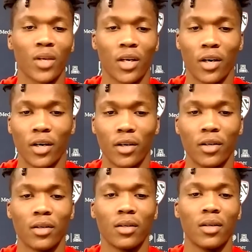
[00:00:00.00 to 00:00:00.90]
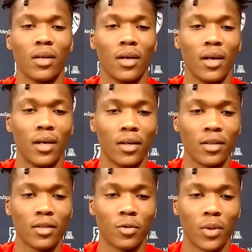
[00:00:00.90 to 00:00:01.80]
Kerr,
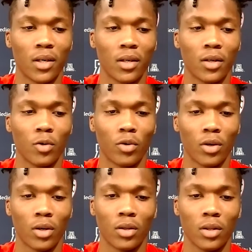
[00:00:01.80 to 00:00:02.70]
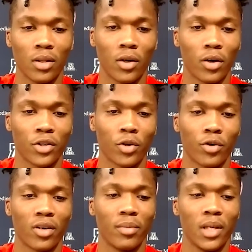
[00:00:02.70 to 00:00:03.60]
and Terrell, who were, they are
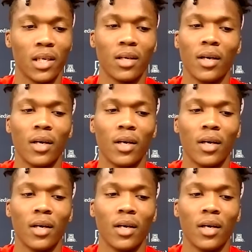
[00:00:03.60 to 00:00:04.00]
shorter than me.